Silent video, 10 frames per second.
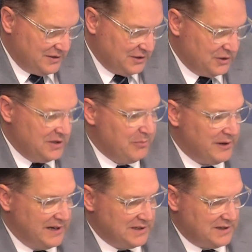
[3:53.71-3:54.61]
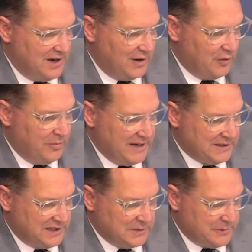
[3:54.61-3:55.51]
So she brings a
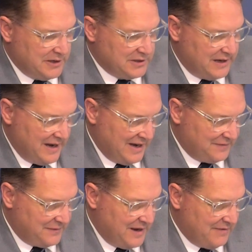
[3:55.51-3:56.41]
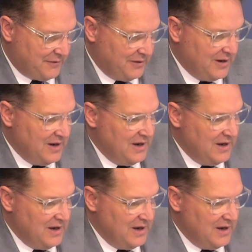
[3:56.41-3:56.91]
robust experience on that effort.